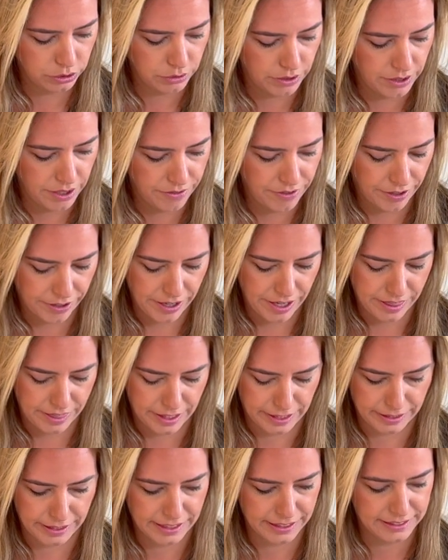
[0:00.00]
to a very
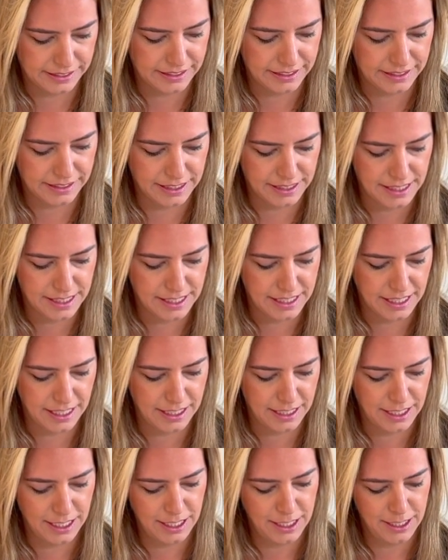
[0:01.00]
thin
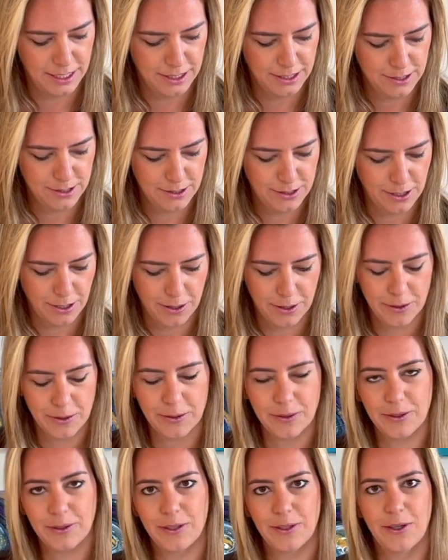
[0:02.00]
consistency.
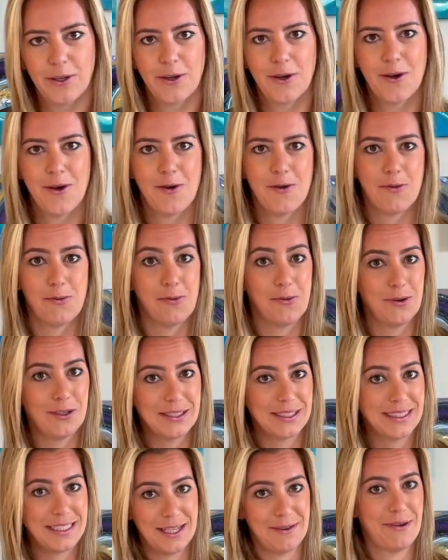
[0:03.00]
So
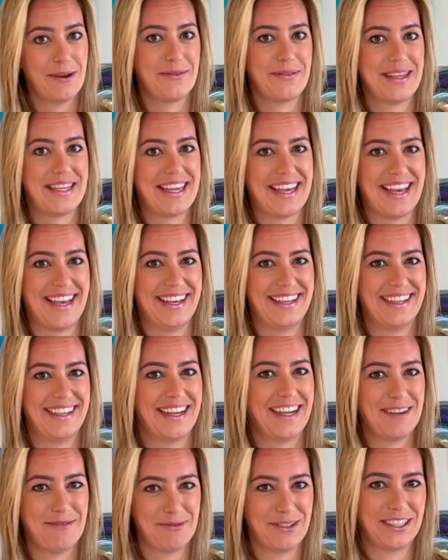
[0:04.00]
we'll see what we get.
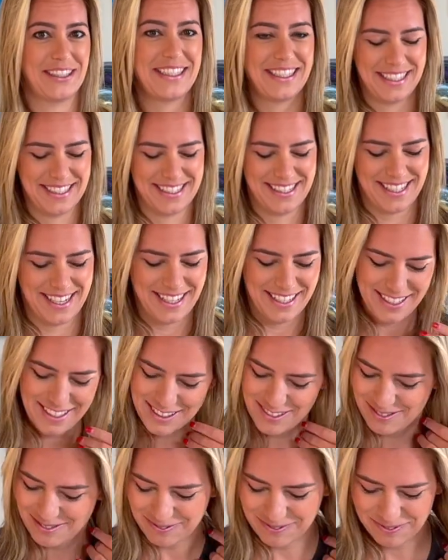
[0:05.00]
I'm really
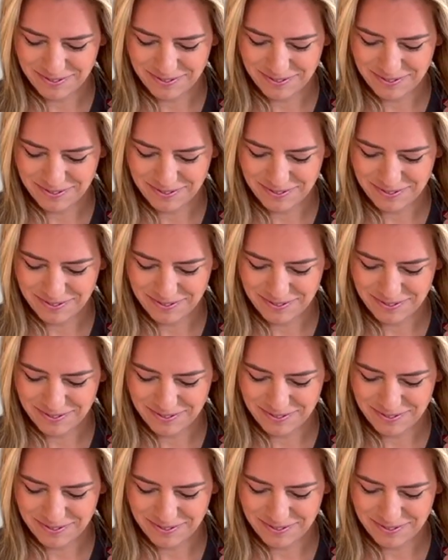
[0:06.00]
excited.